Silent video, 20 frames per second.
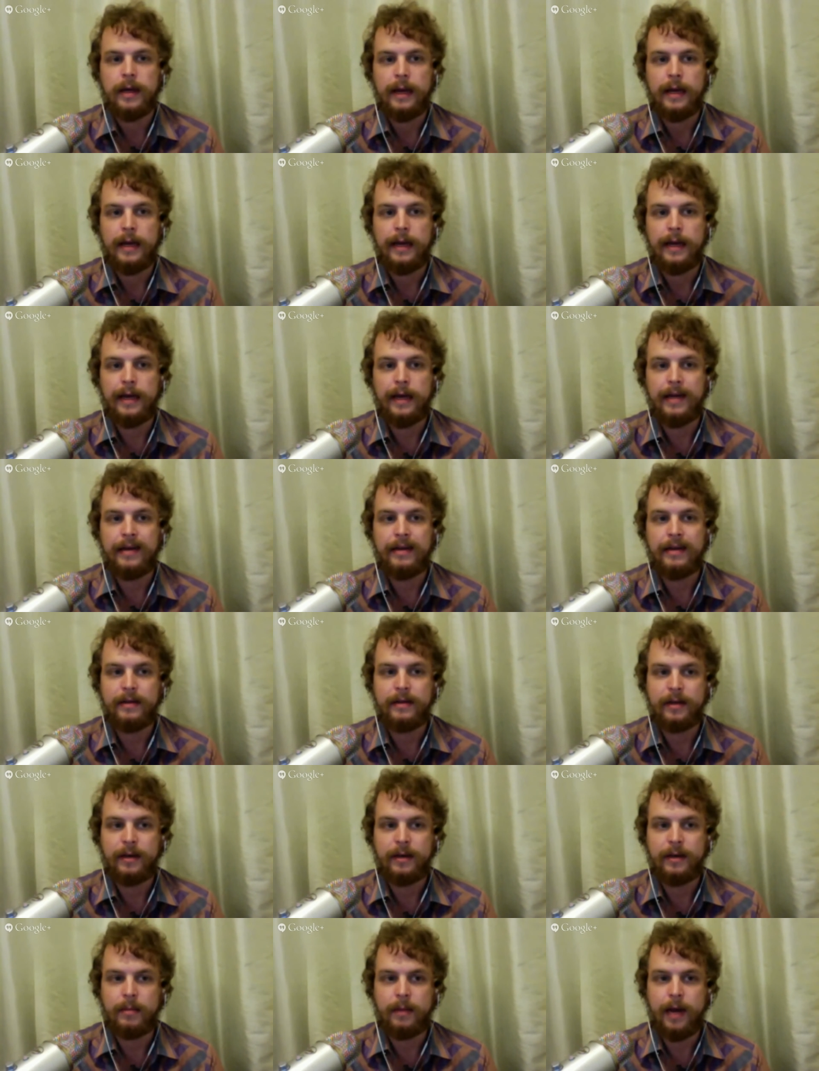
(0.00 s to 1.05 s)
And
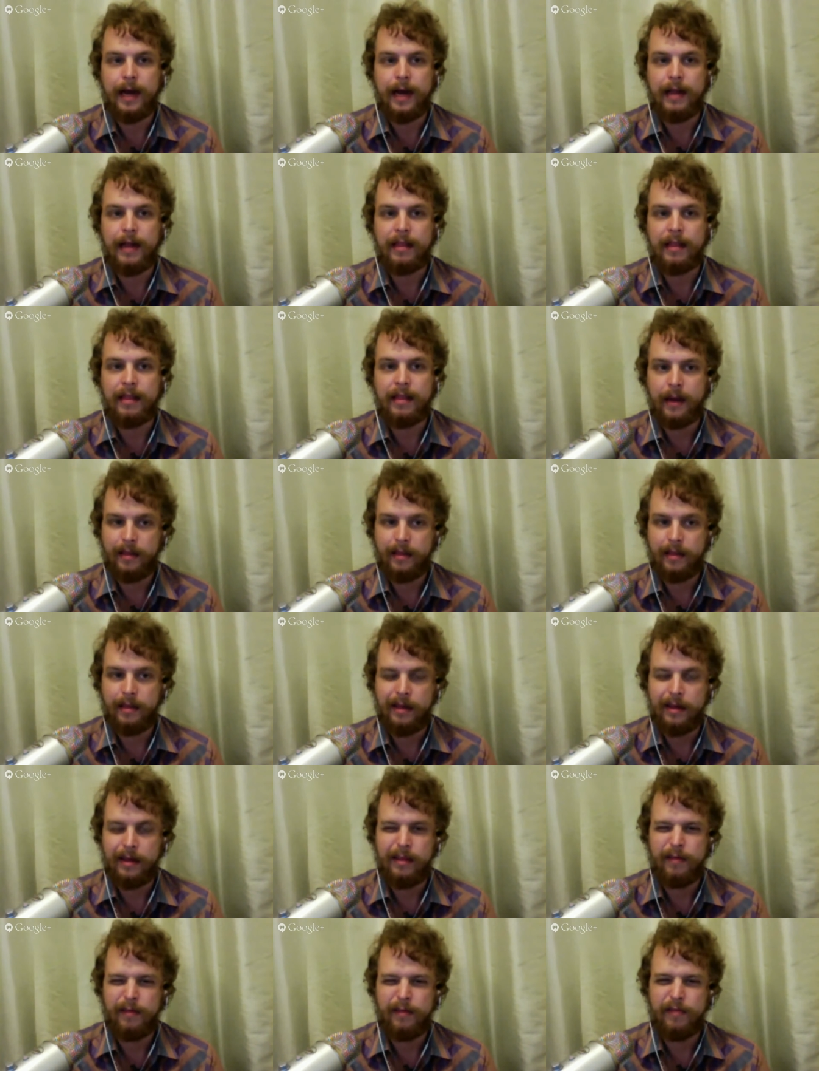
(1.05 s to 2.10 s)
I think that
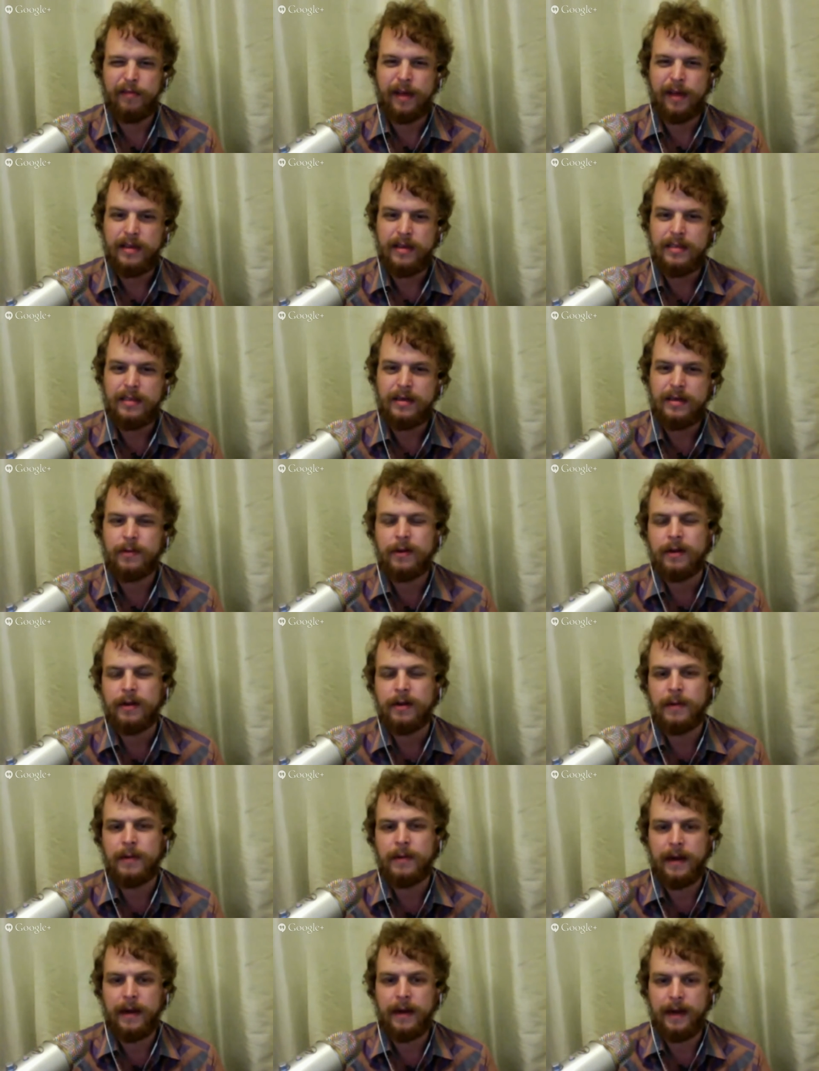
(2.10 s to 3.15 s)
in the phase that we're in
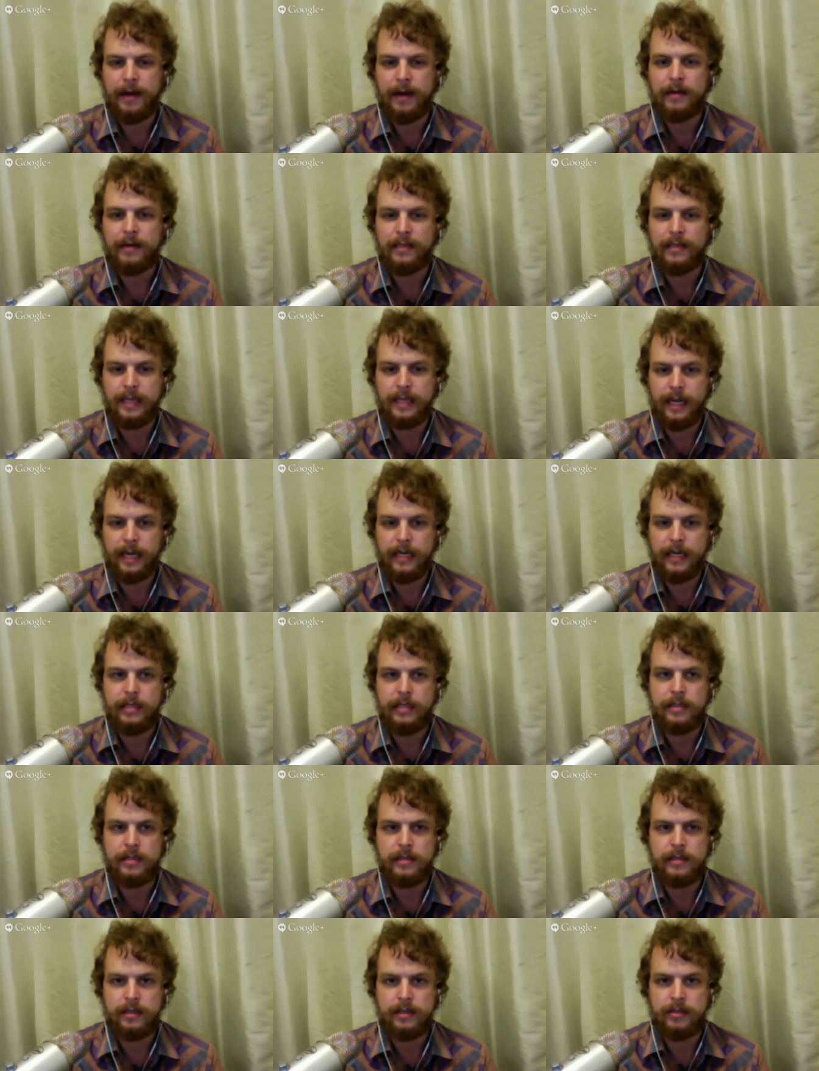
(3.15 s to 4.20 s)
right now,
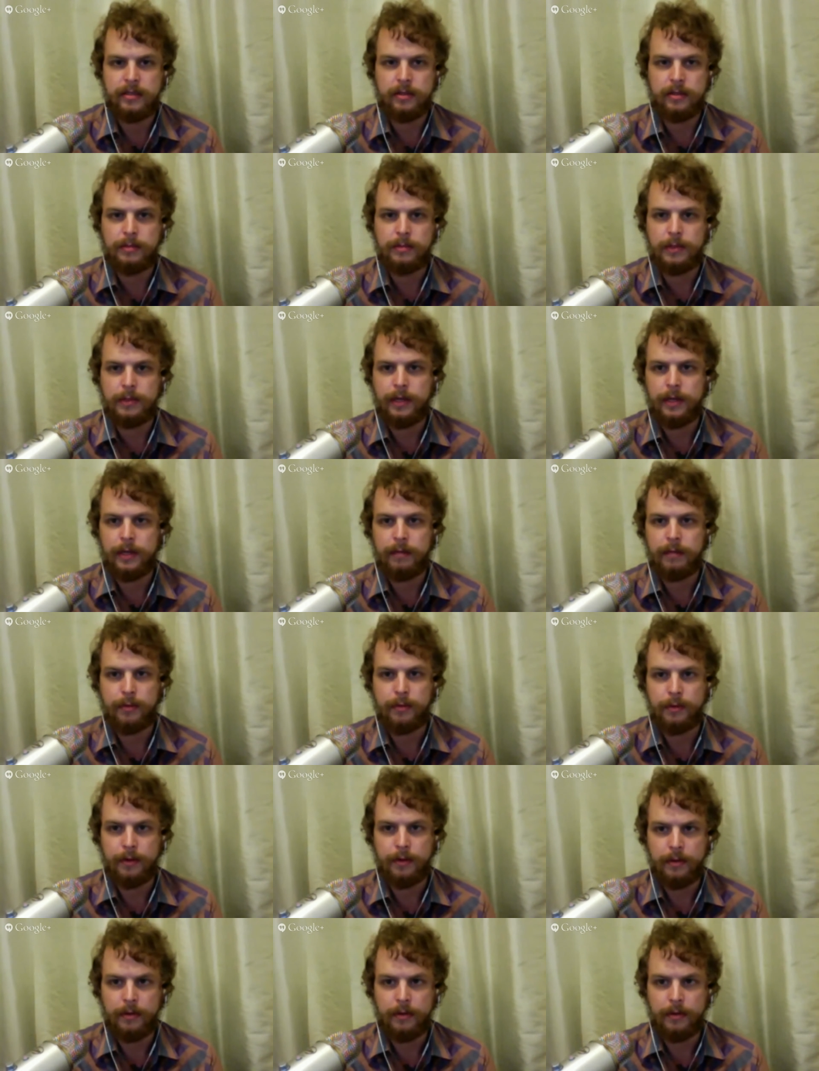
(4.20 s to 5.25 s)
education is extremely
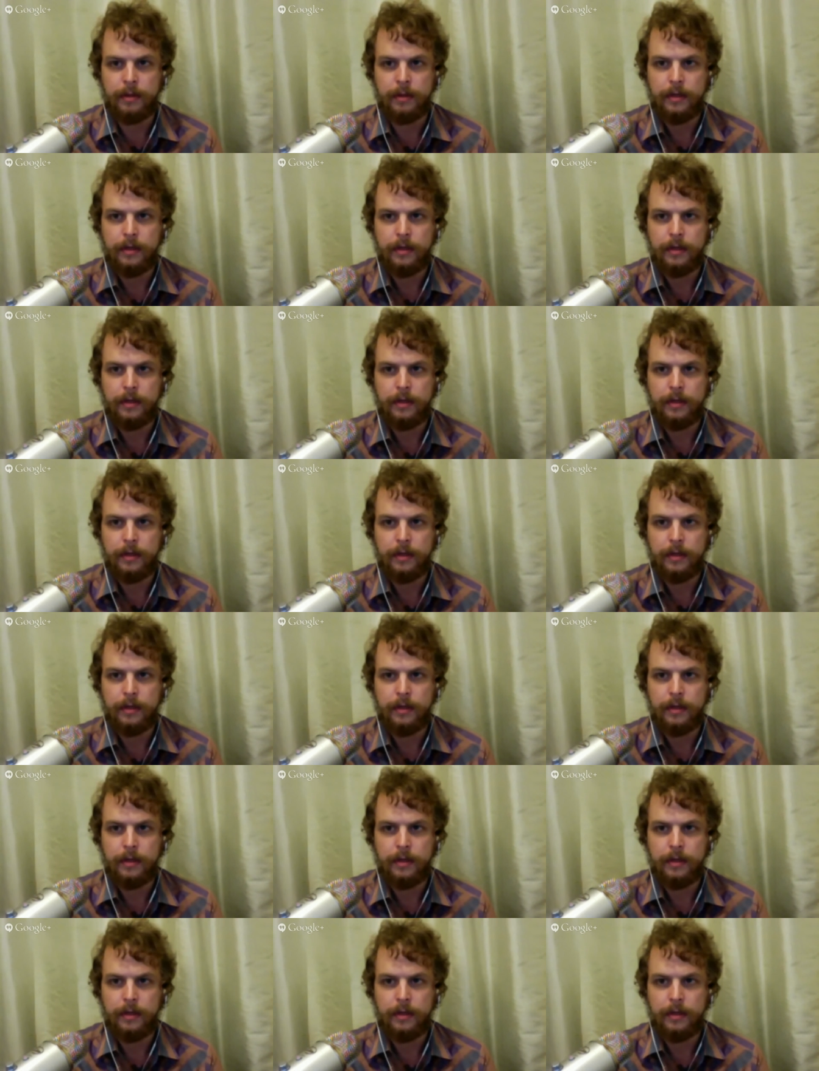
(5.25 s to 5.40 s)
important.